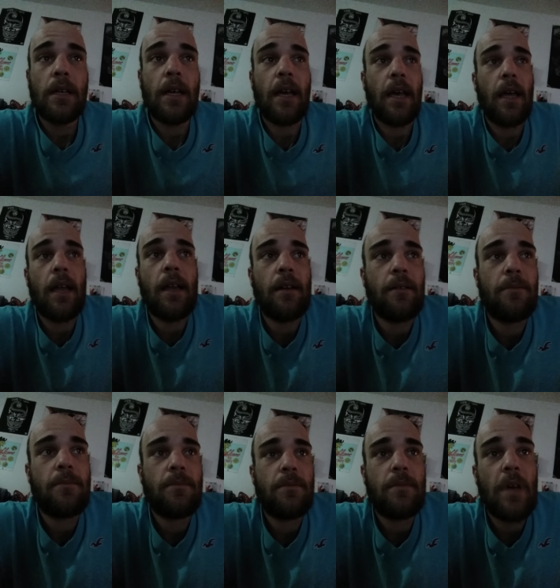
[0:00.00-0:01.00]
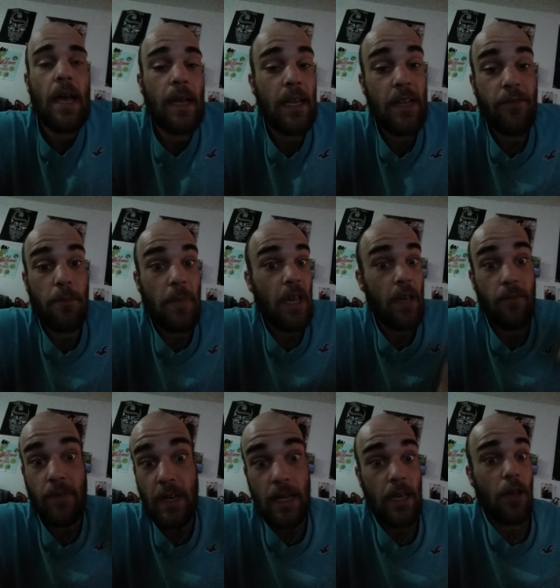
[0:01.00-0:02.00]
And I could even make a
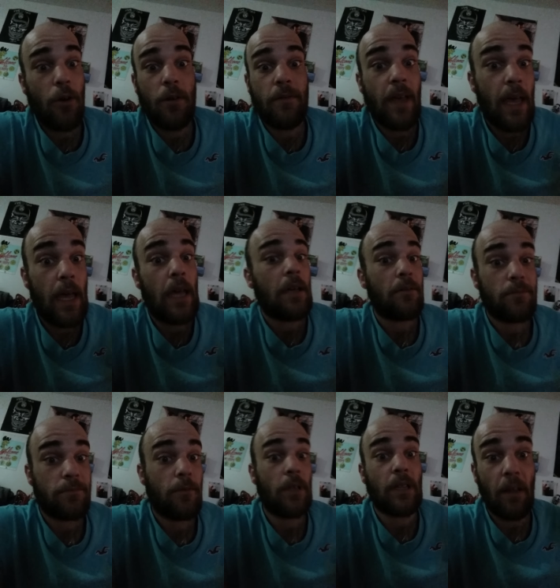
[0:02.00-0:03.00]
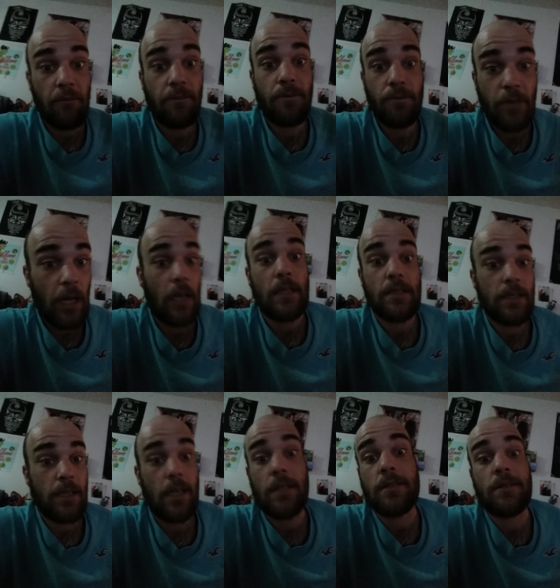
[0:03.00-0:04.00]
video of, hey, what the fuck is
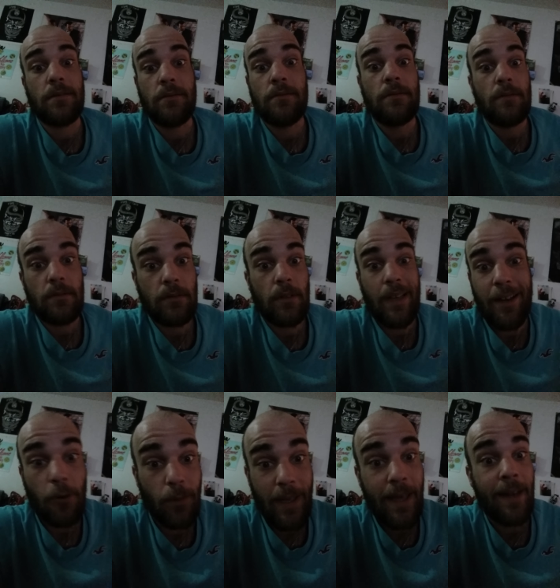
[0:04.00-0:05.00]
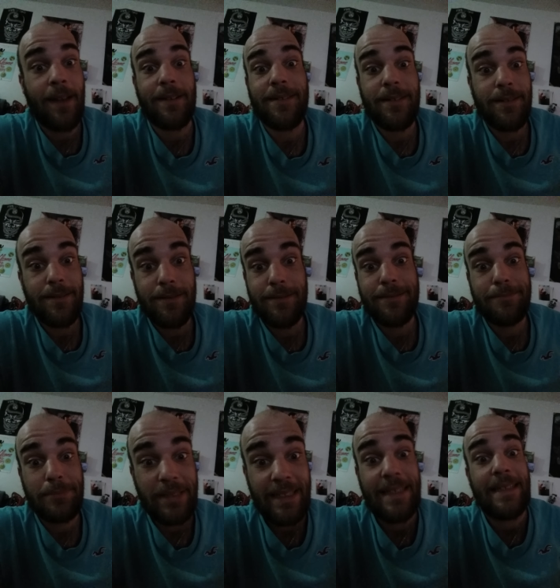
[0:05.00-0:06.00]
this? I don't get it.
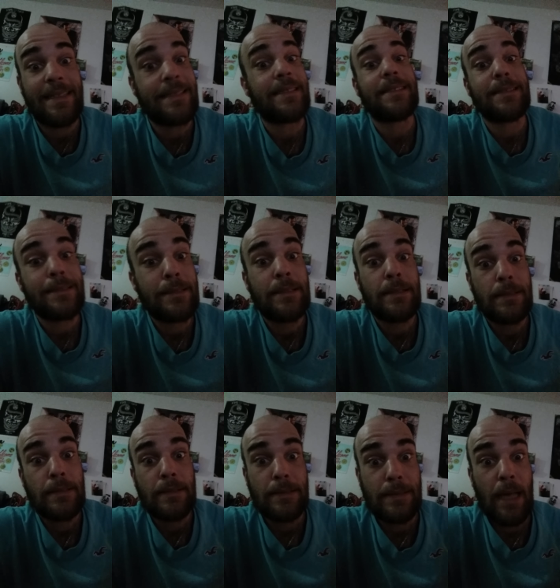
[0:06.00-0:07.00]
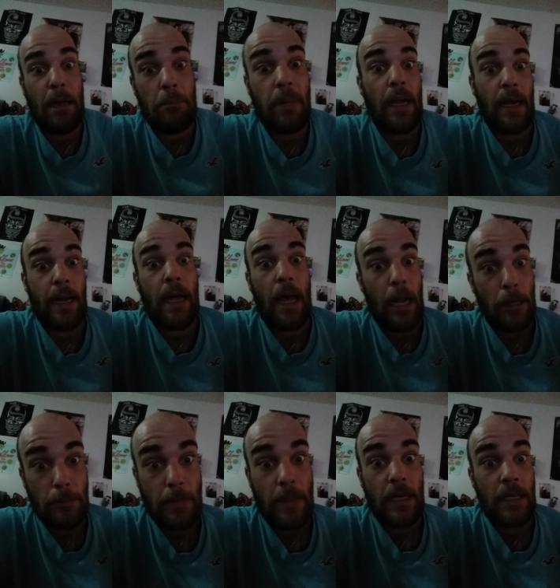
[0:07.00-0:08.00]
Please, somebody
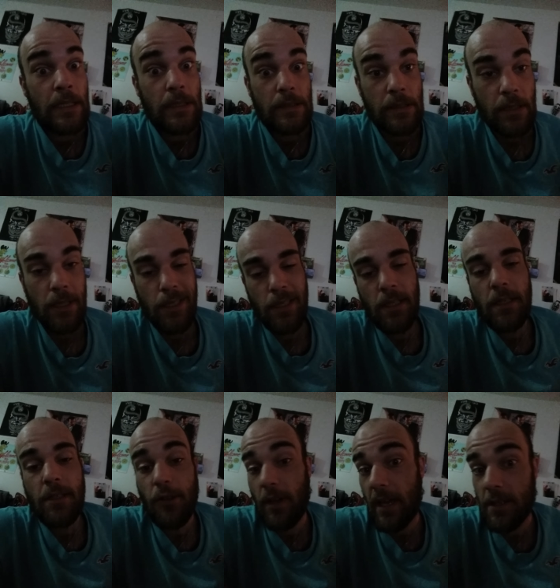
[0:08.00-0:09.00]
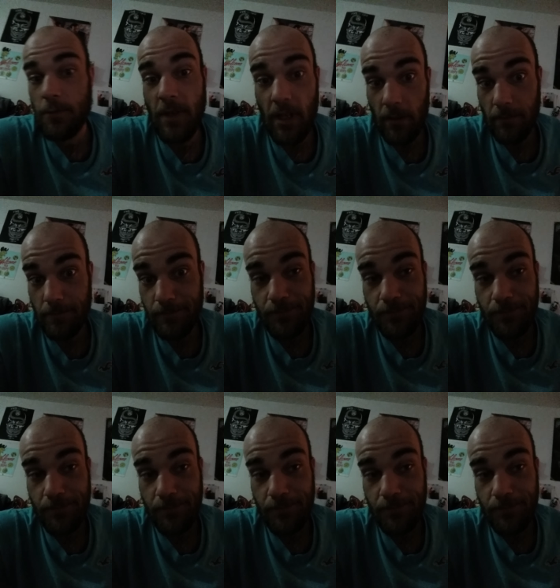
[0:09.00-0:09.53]
help me. You guys will.